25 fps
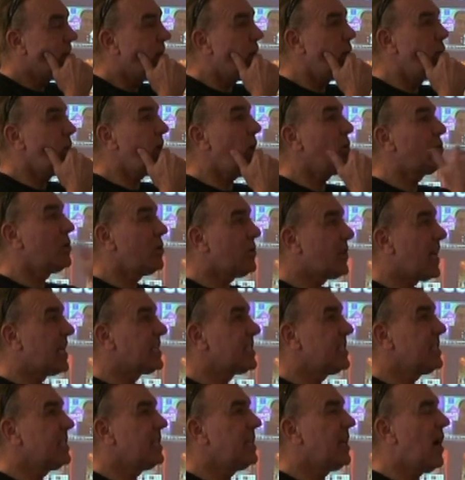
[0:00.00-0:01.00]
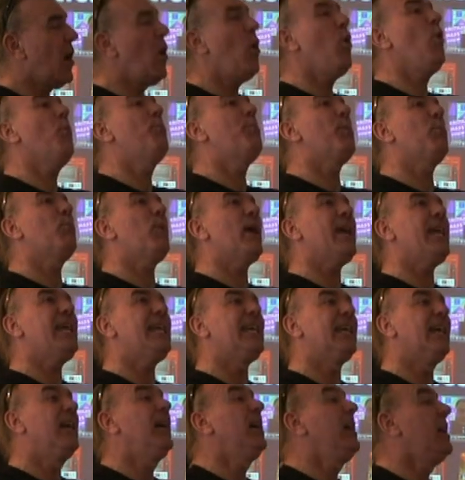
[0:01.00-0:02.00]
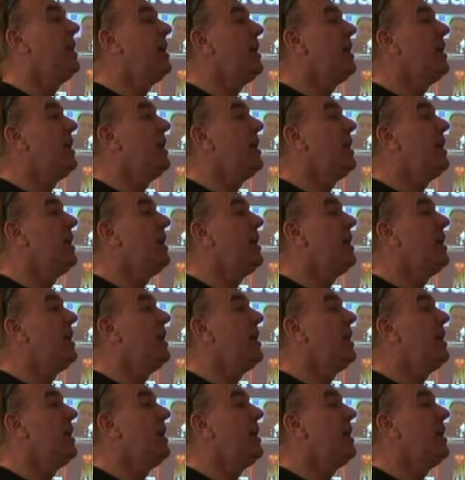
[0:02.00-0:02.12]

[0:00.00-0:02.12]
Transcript: Oh no, 2000, oh, but wait,